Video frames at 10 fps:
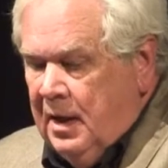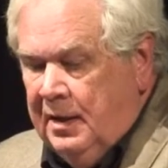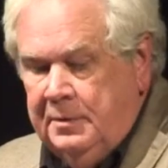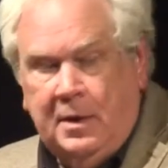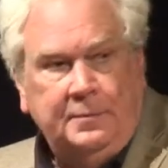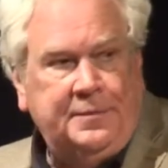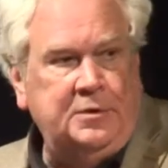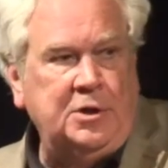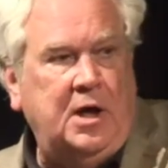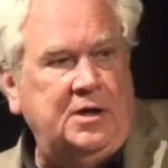
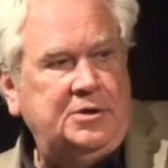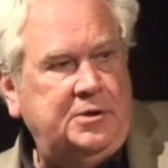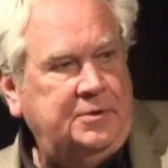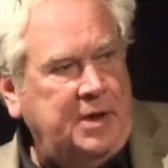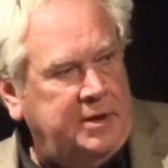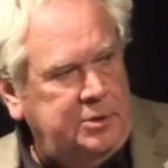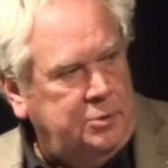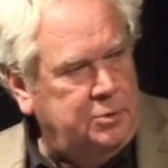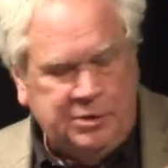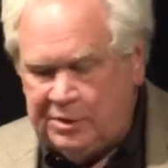And Josh, thank
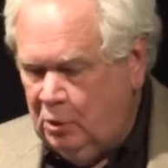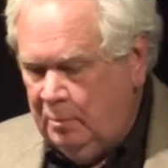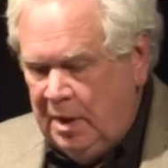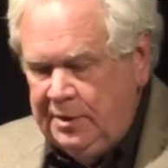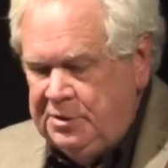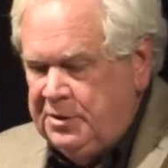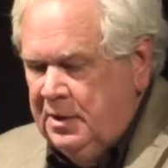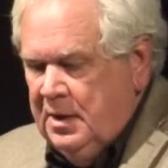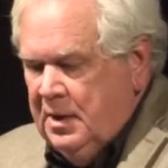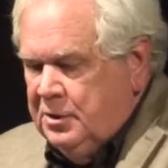you so much.
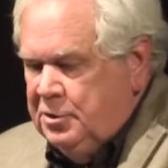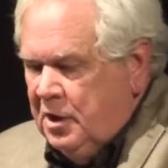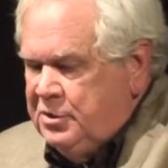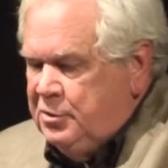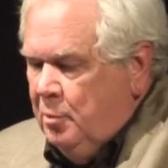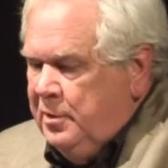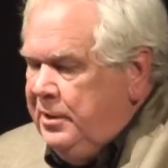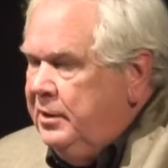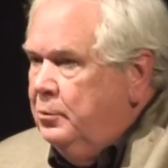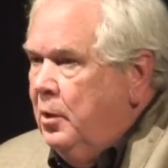Josh told me
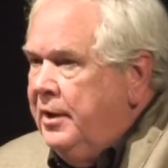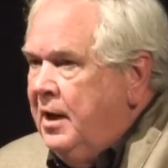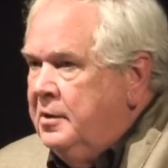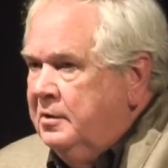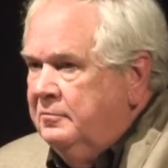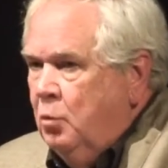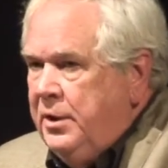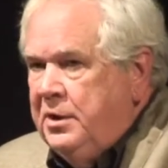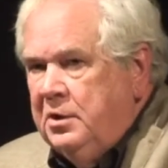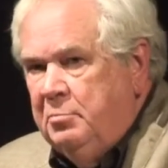he had run out of
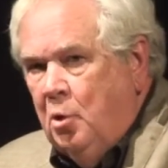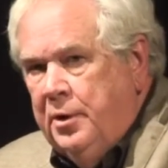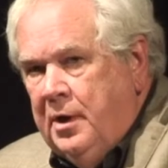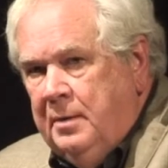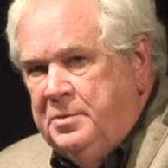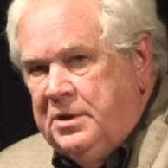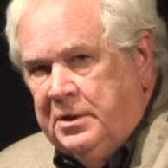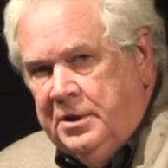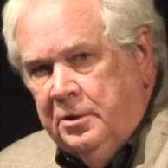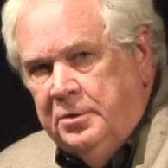weekend board ops
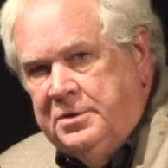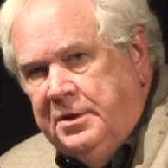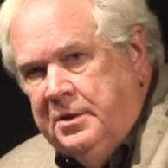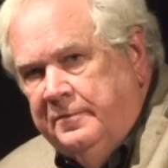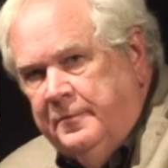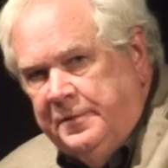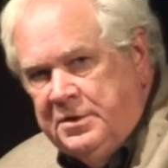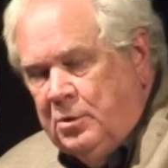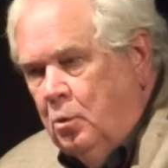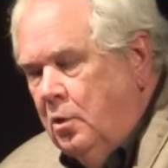at Kilt to give
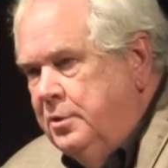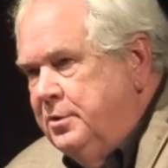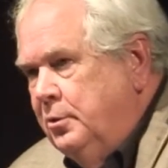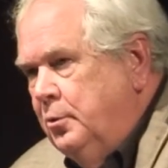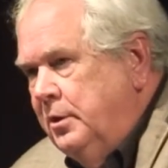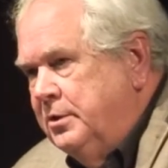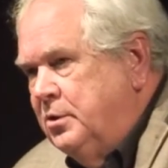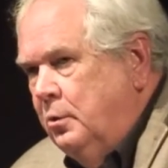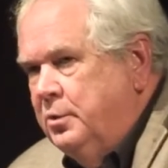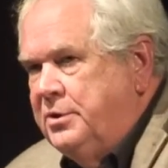this award to, and
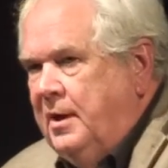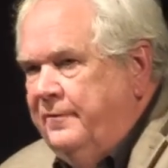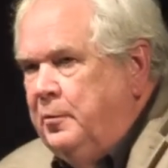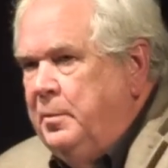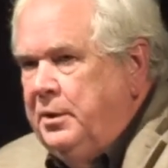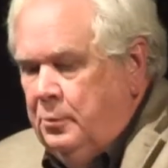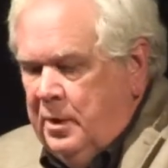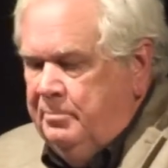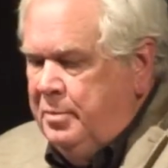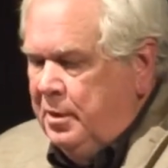so it was time for me and
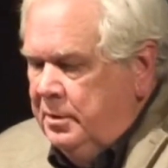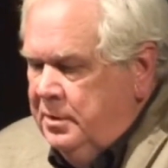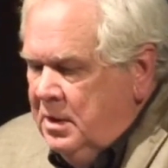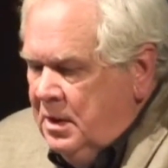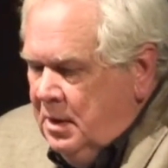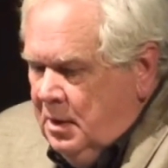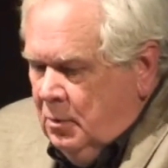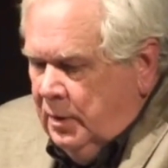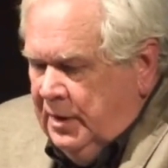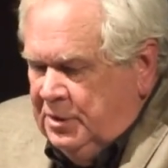Redbeard
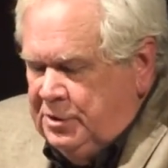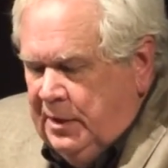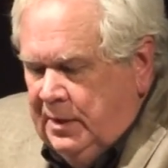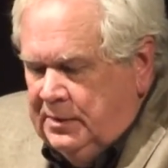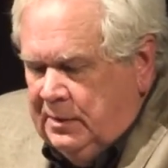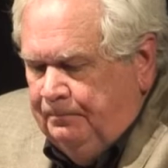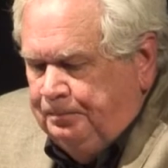to get a chance.